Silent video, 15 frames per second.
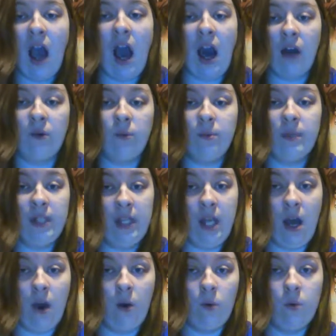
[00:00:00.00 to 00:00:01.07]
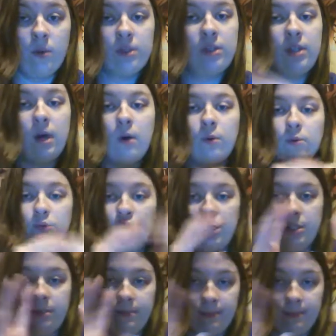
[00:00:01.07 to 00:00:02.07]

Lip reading: I don't really know. So just